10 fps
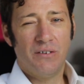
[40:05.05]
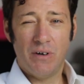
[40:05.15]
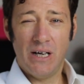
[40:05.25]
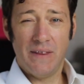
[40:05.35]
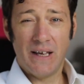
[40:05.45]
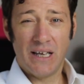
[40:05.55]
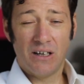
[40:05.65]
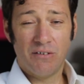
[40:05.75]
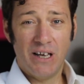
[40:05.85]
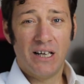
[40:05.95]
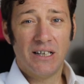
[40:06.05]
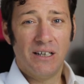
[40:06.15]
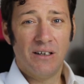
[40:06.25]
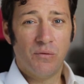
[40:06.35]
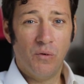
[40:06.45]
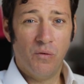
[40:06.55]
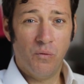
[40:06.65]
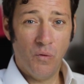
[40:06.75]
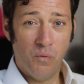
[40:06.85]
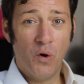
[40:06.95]
you really then get a great idea
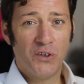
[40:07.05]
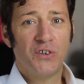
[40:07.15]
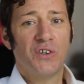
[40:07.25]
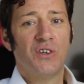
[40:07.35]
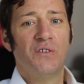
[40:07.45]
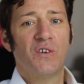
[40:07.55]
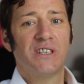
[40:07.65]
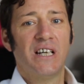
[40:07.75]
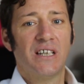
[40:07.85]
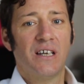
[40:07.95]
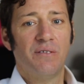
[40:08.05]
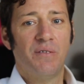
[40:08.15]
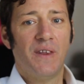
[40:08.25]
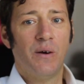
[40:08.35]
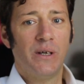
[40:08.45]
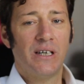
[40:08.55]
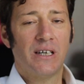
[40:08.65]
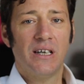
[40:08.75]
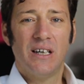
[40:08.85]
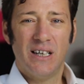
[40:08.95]
of what you've got to get done for that
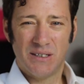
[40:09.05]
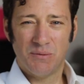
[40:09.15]
week.